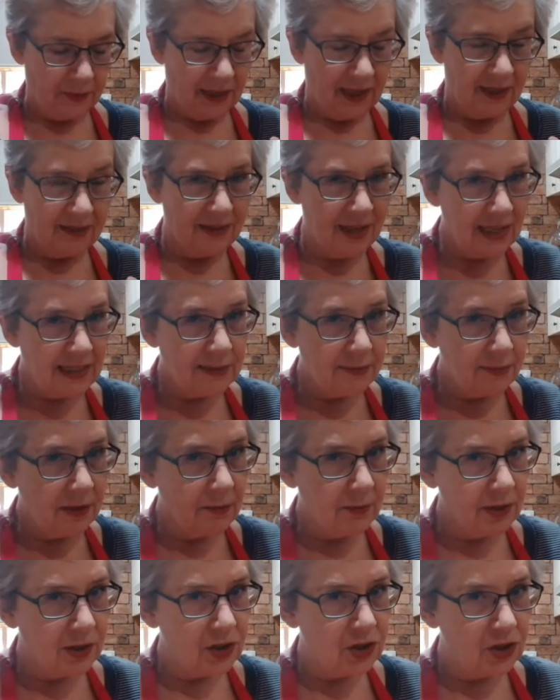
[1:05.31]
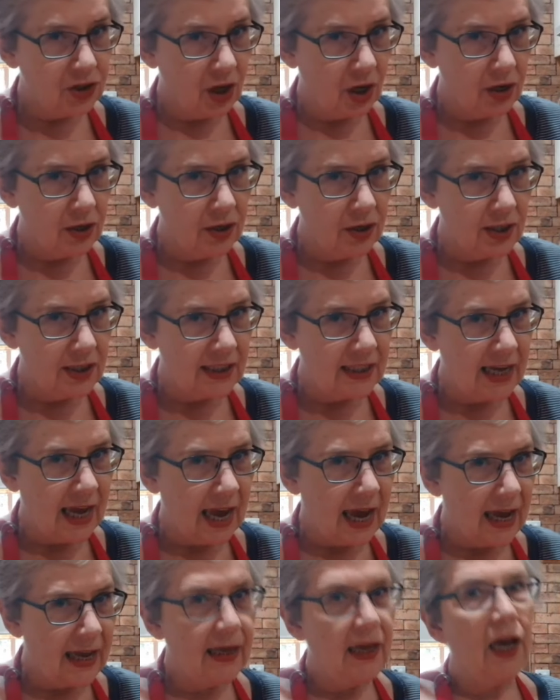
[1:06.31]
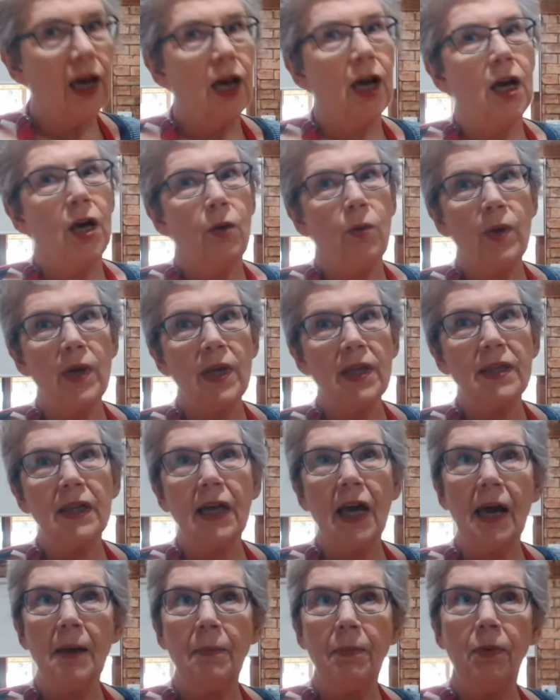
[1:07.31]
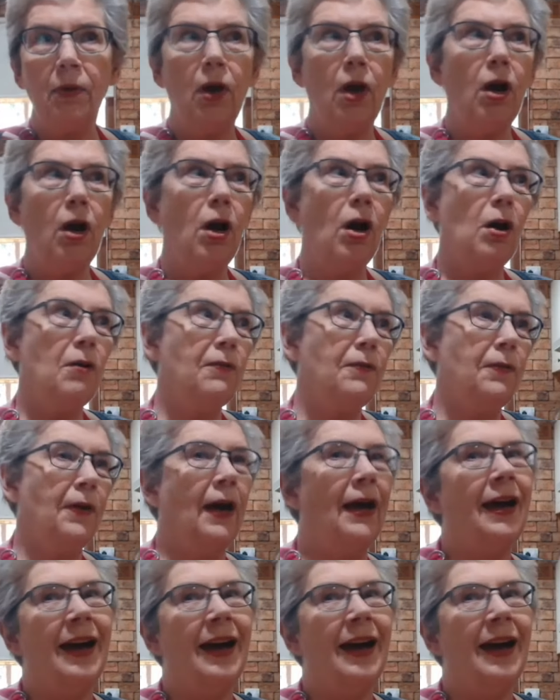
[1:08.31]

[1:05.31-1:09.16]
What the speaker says: And that's what I'm going to show you today with a couple of